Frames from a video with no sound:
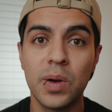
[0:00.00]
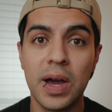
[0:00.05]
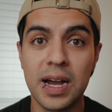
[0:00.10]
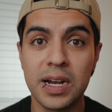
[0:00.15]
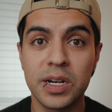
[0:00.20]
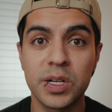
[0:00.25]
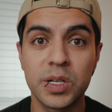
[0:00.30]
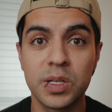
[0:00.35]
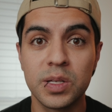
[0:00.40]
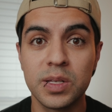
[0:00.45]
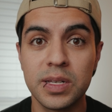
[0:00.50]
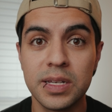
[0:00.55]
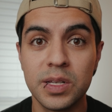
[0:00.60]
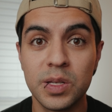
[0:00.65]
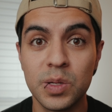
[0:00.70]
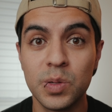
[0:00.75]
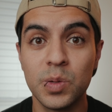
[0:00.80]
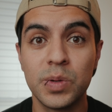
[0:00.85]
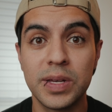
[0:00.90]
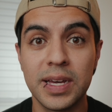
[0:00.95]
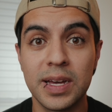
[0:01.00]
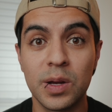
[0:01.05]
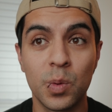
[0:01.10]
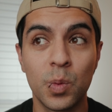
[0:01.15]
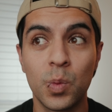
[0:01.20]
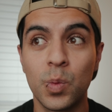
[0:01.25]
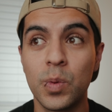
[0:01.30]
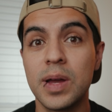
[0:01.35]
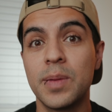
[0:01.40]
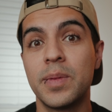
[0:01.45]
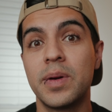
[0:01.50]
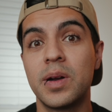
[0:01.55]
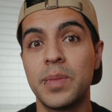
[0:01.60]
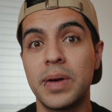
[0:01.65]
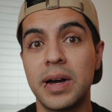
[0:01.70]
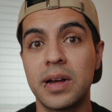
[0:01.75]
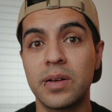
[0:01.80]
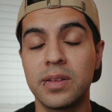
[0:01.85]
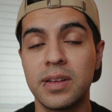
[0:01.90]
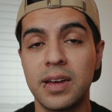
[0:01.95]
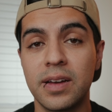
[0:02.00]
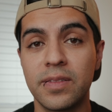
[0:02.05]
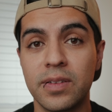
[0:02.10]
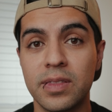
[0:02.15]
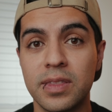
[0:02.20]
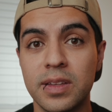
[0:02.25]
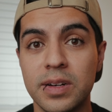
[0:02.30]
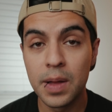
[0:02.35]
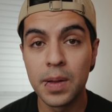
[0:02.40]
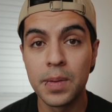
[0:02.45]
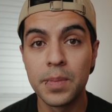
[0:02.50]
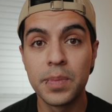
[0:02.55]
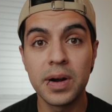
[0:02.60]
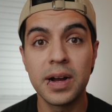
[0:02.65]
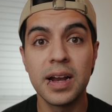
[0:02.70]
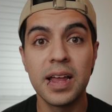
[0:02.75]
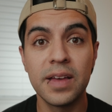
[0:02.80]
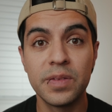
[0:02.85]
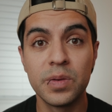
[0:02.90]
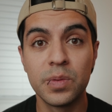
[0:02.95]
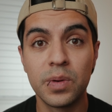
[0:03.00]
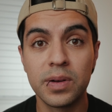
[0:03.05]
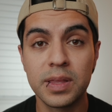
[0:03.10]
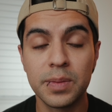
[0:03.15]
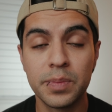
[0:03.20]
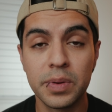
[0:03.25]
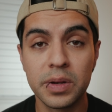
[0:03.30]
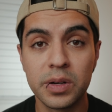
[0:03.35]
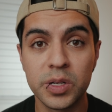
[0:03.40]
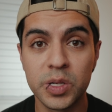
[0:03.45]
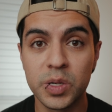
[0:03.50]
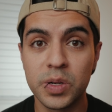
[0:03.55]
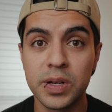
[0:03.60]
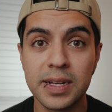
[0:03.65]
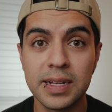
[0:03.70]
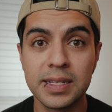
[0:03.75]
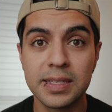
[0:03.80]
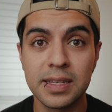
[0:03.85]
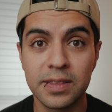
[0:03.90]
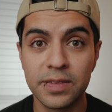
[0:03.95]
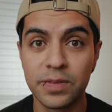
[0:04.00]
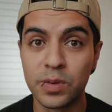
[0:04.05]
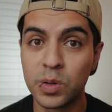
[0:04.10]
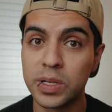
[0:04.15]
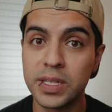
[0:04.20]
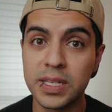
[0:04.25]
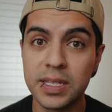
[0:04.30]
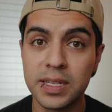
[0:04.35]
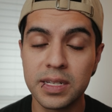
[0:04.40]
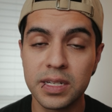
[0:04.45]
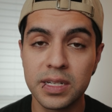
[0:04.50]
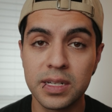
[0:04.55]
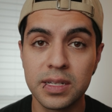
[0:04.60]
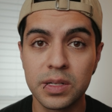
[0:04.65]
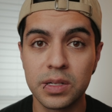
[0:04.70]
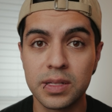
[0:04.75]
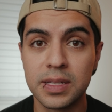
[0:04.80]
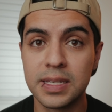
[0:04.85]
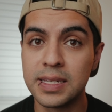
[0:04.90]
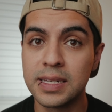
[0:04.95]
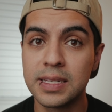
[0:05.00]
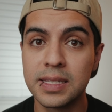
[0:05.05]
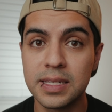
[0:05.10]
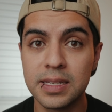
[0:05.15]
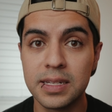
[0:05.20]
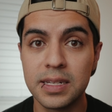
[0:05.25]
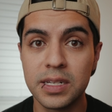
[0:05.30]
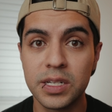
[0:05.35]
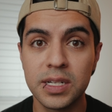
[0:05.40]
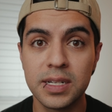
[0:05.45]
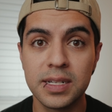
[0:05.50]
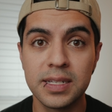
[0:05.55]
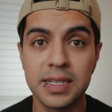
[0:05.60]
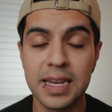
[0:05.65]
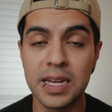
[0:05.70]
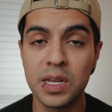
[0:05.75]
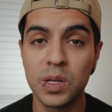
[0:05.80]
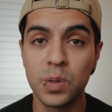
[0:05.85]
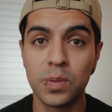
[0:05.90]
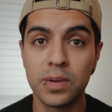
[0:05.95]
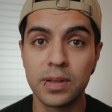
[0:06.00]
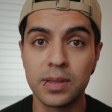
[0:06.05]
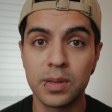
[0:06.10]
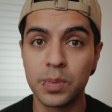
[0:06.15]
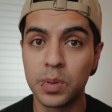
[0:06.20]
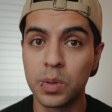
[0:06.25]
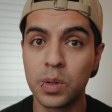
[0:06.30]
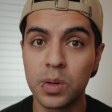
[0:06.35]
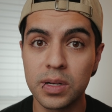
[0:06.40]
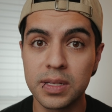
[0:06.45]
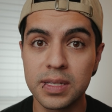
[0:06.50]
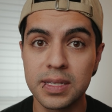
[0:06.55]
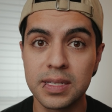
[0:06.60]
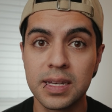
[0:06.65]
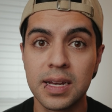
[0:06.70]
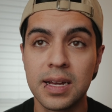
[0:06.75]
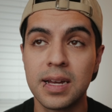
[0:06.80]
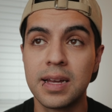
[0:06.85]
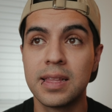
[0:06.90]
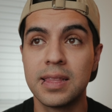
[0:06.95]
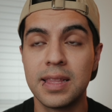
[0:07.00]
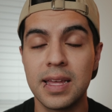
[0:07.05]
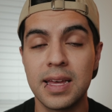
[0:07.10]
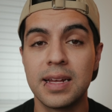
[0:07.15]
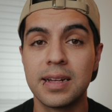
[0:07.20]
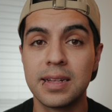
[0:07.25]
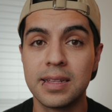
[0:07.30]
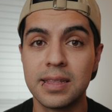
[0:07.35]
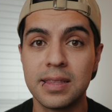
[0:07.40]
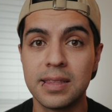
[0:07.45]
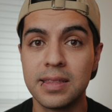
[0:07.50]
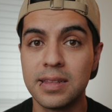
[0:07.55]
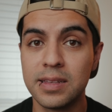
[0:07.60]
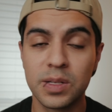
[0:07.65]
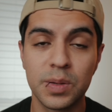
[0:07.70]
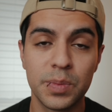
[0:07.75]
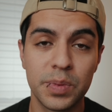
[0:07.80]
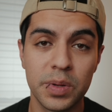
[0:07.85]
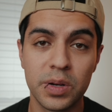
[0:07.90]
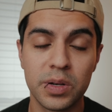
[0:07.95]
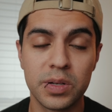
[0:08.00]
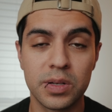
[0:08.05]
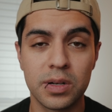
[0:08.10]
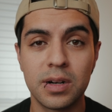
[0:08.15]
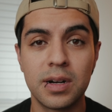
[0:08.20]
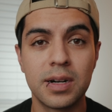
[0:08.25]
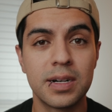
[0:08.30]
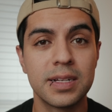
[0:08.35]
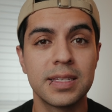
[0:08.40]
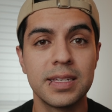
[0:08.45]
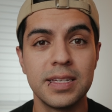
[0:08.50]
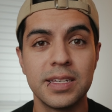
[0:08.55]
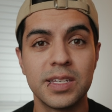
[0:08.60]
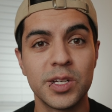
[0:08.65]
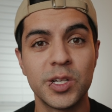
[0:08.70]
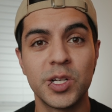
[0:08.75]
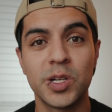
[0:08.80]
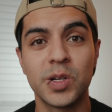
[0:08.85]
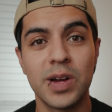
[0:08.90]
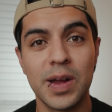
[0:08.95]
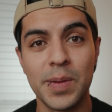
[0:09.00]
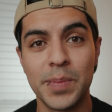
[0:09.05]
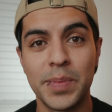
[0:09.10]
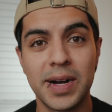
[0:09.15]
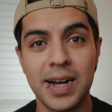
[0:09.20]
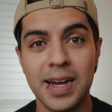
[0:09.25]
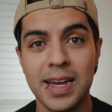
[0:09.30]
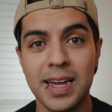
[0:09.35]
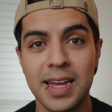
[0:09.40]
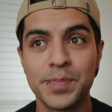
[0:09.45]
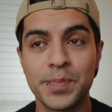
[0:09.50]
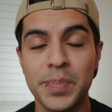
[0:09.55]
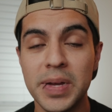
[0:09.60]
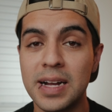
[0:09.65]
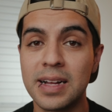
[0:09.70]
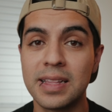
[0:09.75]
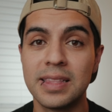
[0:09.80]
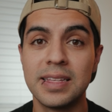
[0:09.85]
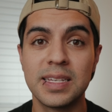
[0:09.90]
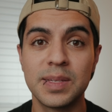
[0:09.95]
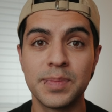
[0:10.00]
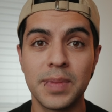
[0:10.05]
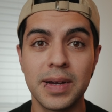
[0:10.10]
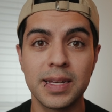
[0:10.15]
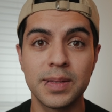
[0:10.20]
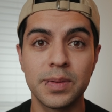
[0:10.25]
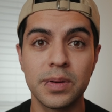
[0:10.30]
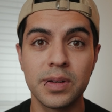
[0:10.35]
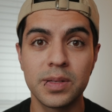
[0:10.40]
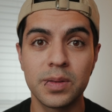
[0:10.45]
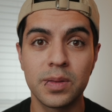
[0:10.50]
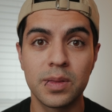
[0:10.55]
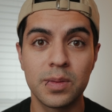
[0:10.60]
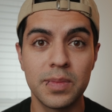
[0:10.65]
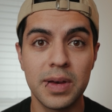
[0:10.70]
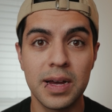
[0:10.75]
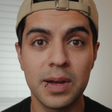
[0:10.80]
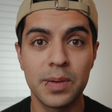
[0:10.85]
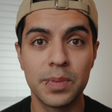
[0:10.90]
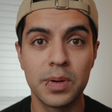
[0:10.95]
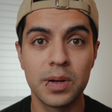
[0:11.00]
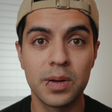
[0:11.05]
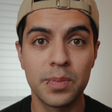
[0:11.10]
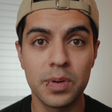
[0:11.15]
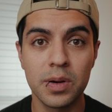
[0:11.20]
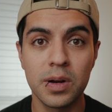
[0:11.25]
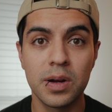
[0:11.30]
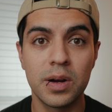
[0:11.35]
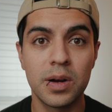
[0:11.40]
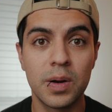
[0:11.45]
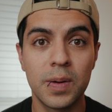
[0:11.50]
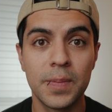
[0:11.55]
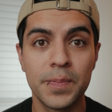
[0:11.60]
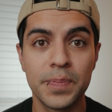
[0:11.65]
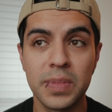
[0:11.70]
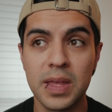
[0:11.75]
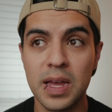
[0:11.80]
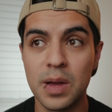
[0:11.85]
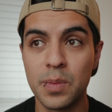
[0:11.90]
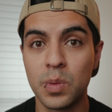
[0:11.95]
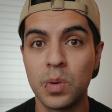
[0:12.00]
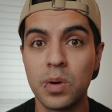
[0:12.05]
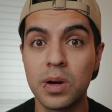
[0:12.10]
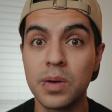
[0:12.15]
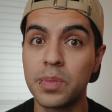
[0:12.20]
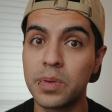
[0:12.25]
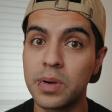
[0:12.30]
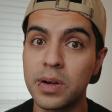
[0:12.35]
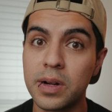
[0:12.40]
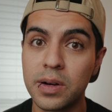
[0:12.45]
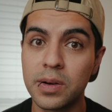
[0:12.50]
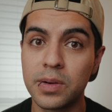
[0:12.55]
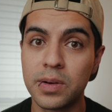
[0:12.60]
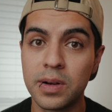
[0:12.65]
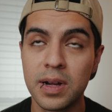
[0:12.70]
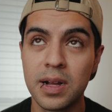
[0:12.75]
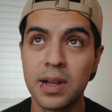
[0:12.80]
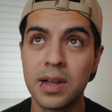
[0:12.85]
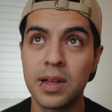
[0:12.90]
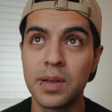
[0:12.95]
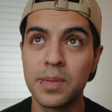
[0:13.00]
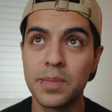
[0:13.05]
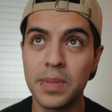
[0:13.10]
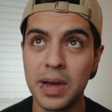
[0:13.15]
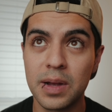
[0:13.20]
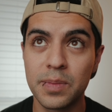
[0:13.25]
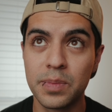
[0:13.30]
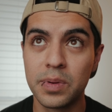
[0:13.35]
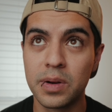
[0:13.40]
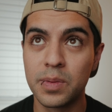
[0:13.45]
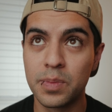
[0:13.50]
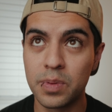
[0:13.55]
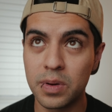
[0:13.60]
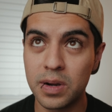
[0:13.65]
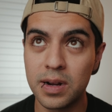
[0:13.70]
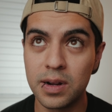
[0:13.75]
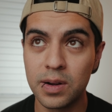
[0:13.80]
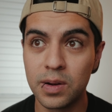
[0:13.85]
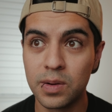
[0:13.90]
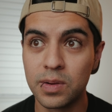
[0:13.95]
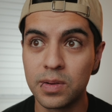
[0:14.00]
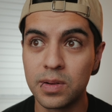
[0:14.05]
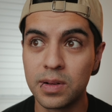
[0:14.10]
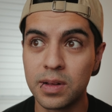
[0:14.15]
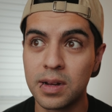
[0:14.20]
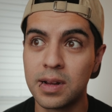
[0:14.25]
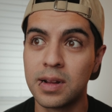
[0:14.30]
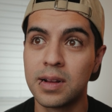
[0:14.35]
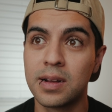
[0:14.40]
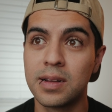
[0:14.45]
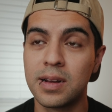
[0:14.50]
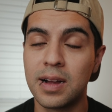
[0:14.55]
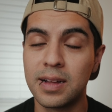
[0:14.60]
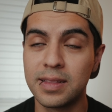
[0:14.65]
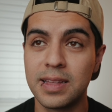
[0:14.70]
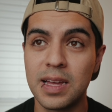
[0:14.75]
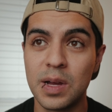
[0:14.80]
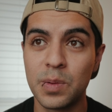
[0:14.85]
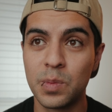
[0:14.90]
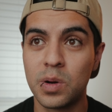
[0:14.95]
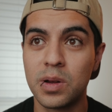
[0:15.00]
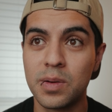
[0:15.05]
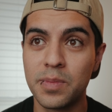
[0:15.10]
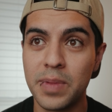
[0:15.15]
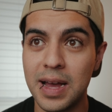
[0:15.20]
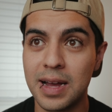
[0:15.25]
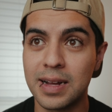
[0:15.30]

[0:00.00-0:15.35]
actually do get way better battery life with those. But if you want the bigger screens like the 14 inches or the 16 inches and you want the ports, then these computers are honestly such a great buy. But yeah, this is my experience with the MacBook Pro, the M1 Pro, MacBook Pro, not the M1